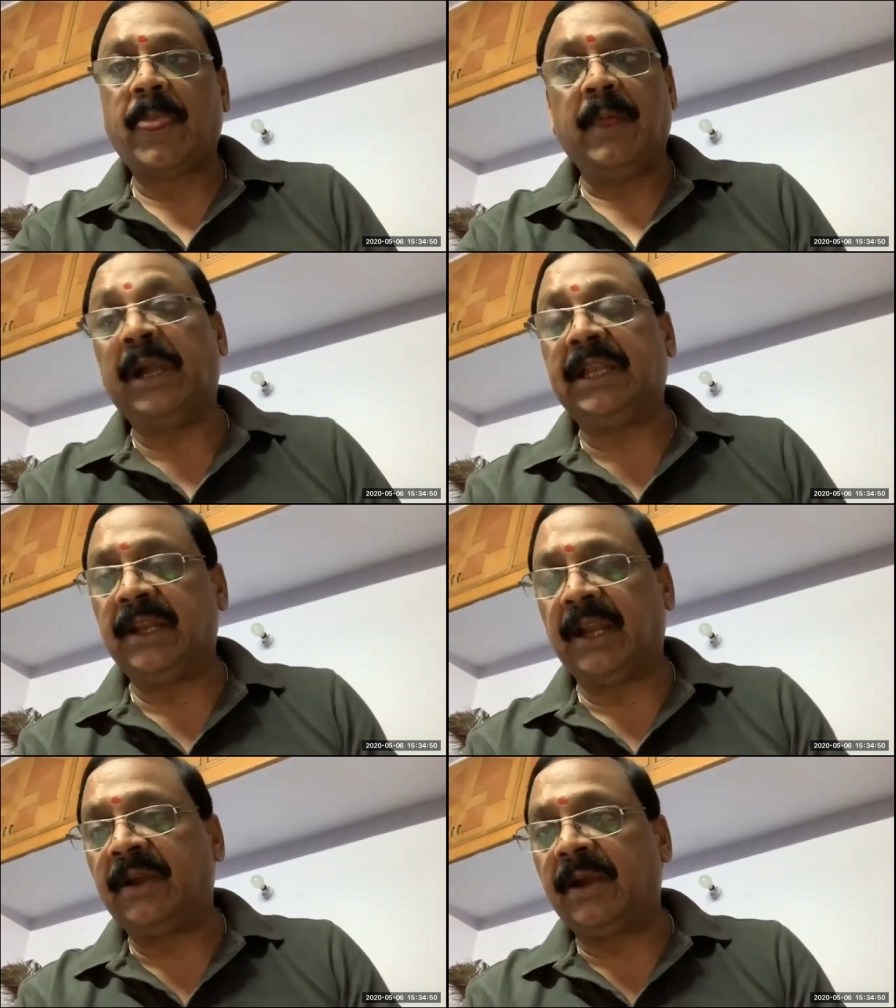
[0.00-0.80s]
But
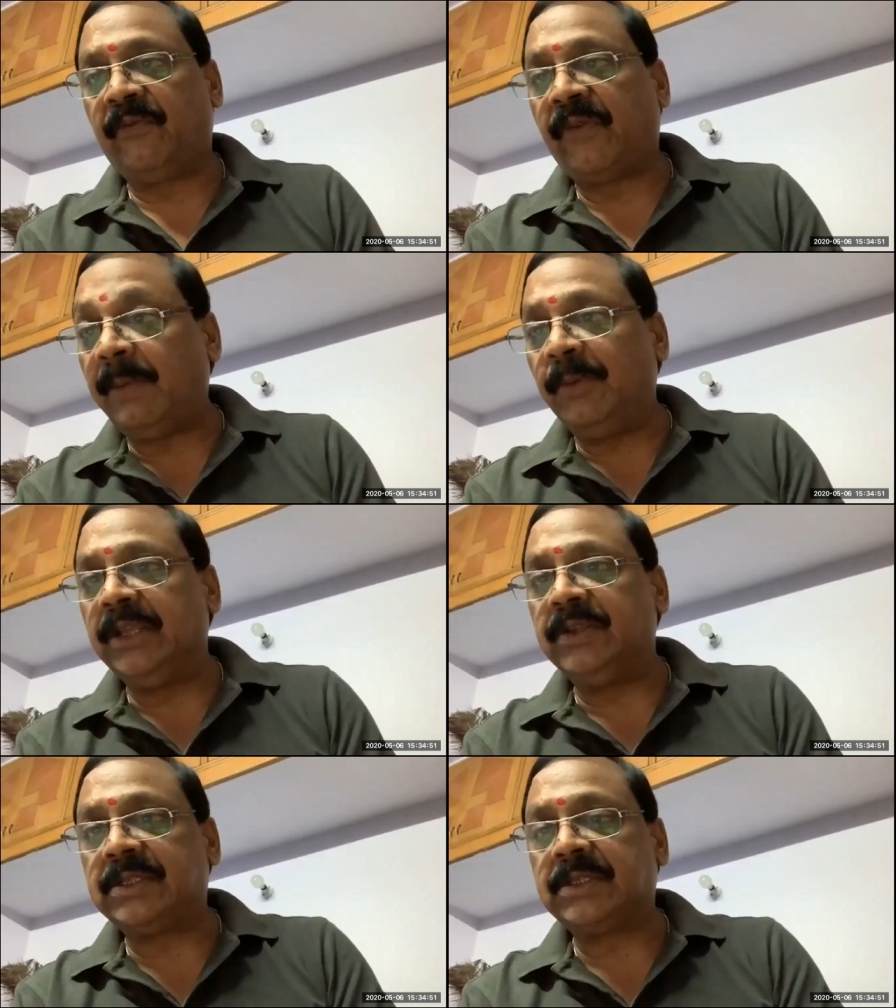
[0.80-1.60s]
there are
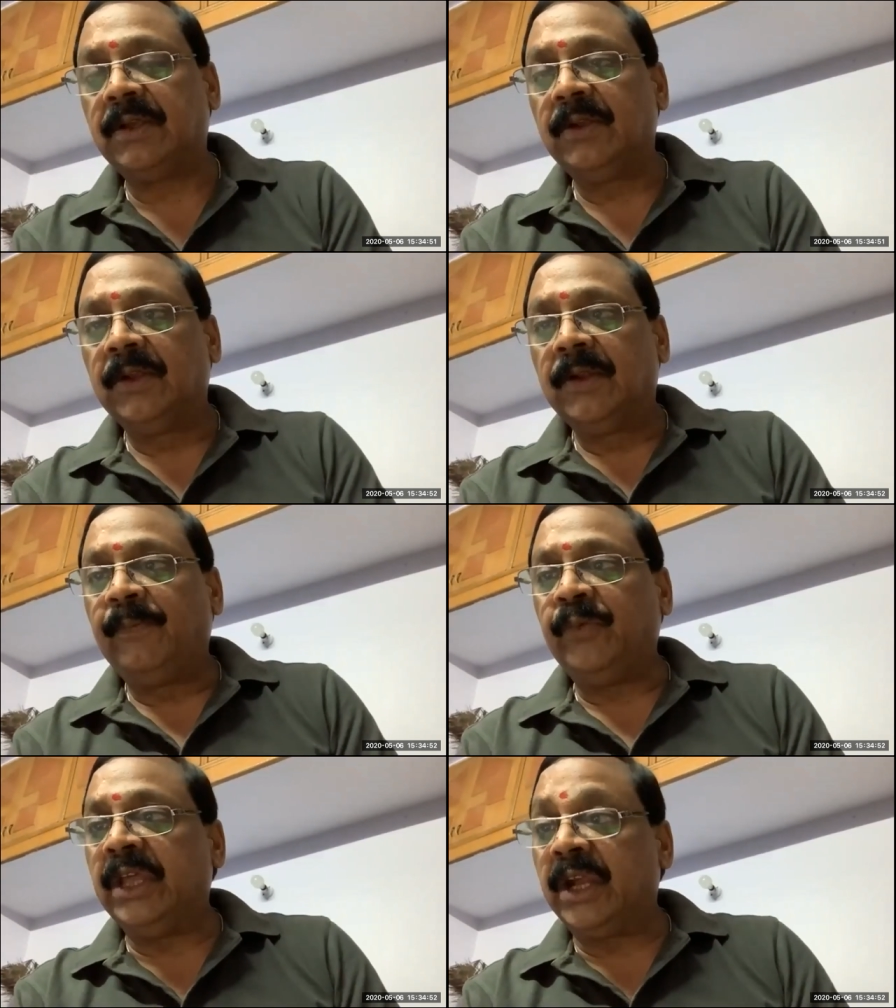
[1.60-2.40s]
families,
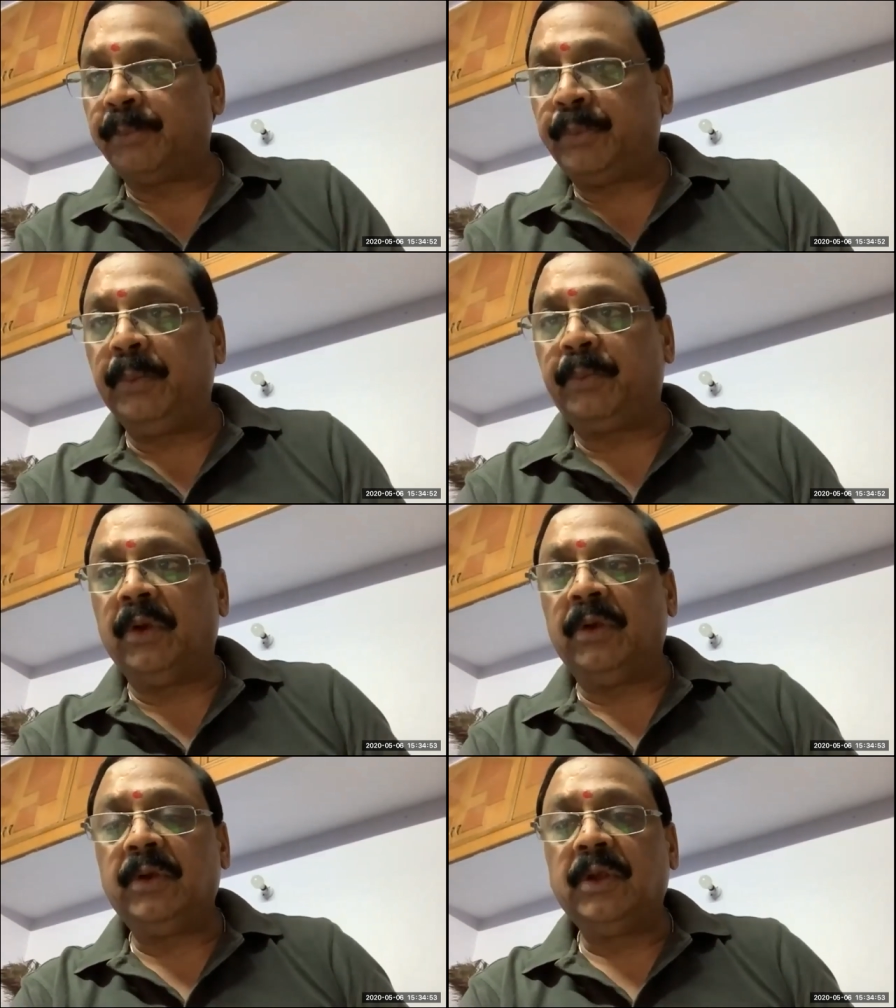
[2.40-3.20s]
there are people